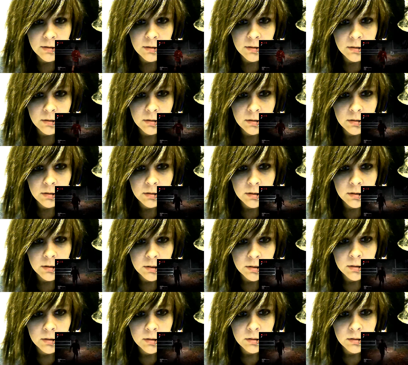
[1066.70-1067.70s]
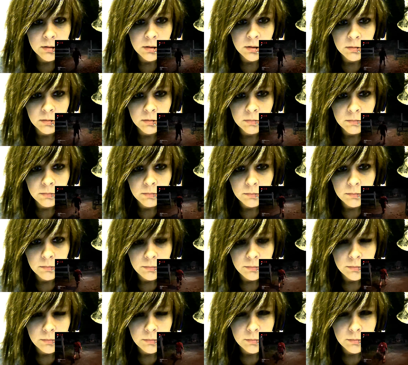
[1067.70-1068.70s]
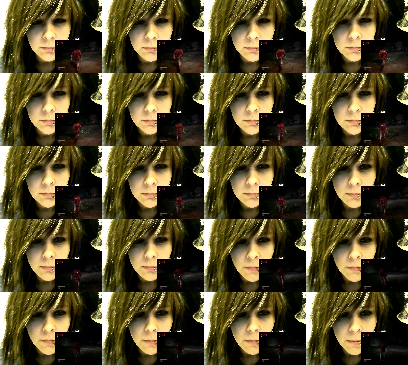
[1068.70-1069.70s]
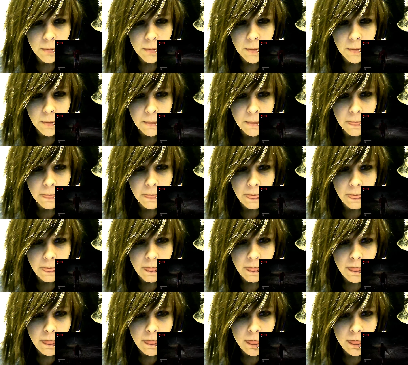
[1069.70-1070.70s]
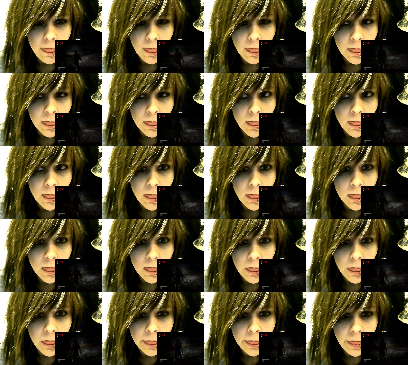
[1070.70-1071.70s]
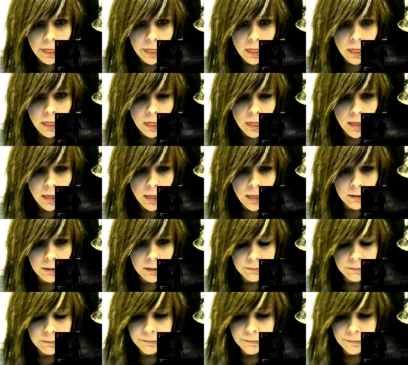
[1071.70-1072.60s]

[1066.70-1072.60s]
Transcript: Nobody speaks.